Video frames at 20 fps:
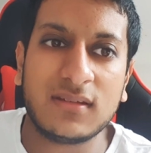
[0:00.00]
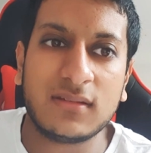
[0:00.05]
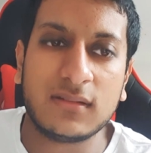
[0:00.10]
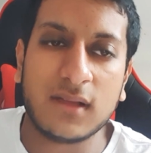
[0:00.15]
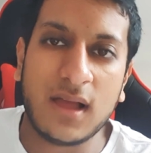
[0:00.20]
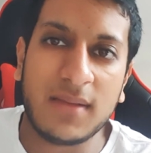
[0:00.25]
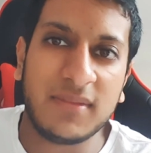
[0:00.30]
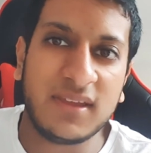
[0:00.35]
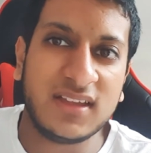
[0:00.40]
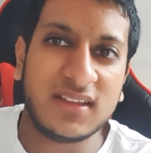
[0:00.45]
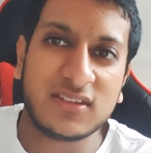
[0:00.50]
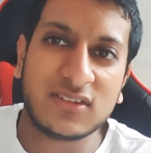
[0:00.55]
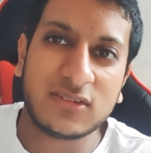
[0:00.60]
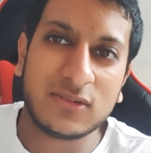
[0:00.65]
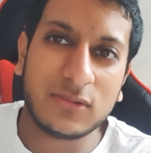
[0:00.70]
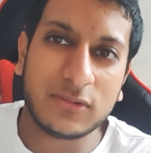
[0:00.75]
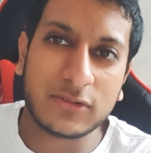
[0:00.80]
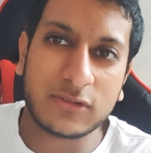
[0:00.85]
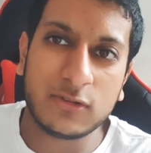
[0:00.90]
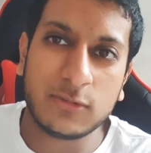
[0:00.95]
I mean,
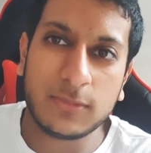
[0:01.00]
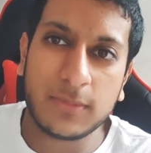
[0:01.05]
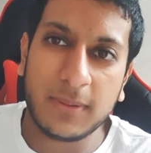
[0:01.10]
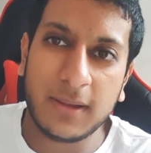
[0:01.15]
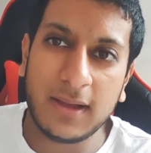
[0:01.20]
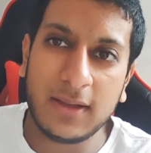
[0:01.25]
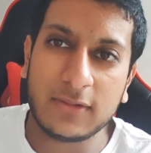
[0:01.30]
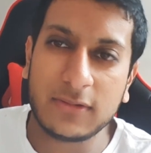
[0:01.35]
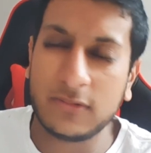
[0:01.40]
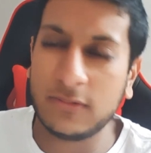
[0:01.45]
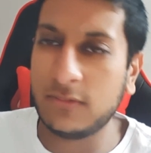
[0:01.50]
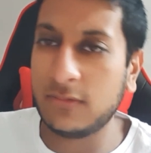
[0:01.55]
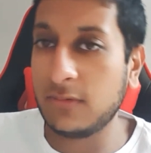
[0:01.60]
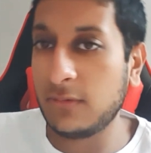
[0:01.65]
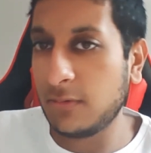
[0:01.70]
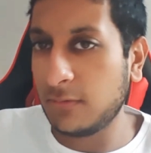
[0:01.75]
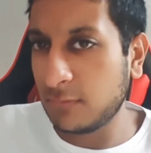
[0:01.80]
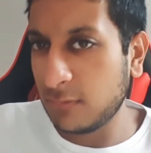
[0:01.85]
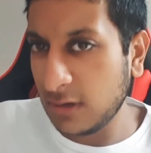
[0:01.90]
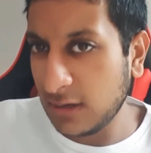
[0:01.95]
sort of superpower, sort of
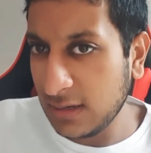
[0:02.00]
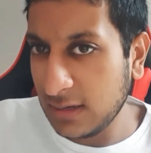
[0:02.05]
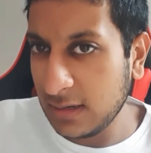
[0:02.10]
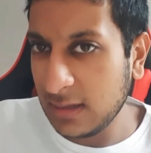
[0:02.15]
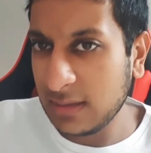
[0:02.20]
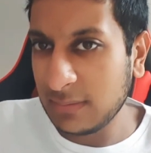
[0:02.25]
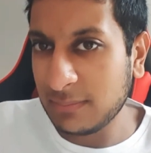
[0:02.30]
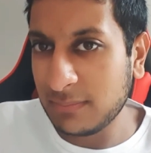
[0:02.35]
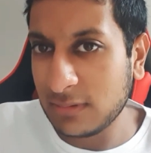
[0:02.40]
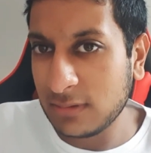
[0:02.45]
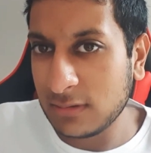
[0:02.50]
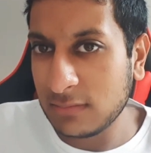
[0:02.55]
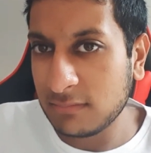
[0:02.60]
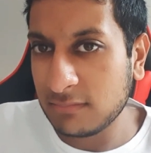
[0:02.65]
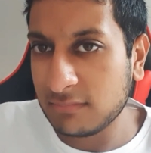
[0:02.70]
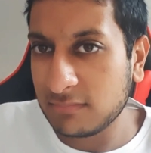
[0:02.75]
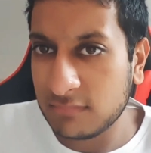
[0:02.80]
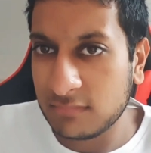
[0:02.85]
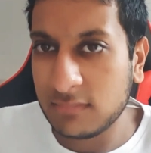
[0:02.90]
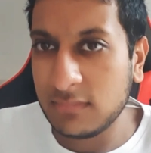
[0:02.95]
not really, but
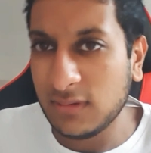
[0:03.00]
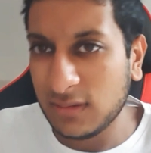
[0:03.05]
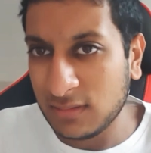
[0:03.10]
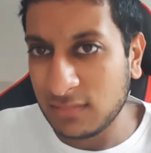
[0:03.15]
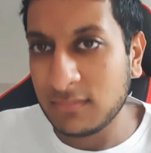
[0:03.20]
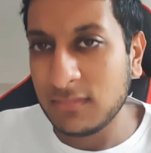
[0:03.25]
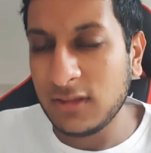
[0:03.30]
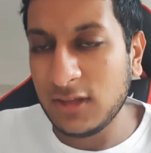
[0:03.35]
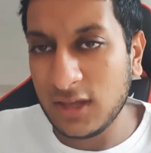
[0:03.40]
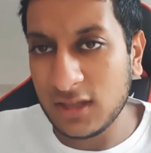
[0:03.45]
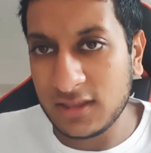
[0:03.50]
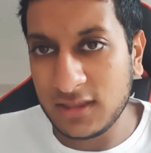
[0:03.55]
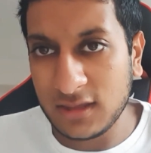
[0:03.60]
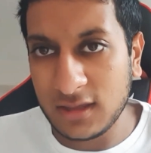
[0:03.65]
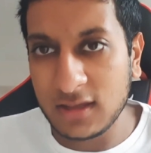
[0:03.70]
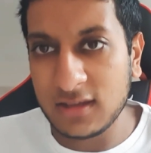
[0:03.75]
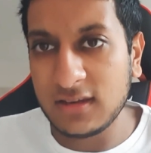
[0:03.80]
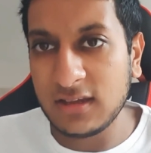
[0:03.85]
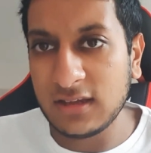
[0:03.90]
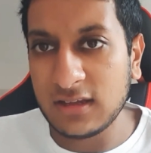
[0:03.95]
you get the
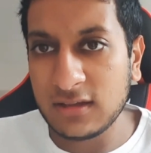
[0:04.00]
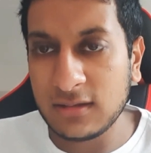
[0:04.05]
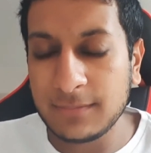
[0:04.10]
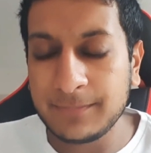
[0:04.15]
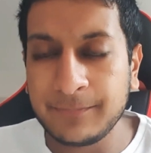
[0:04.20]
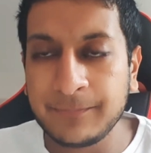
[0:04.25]
idea.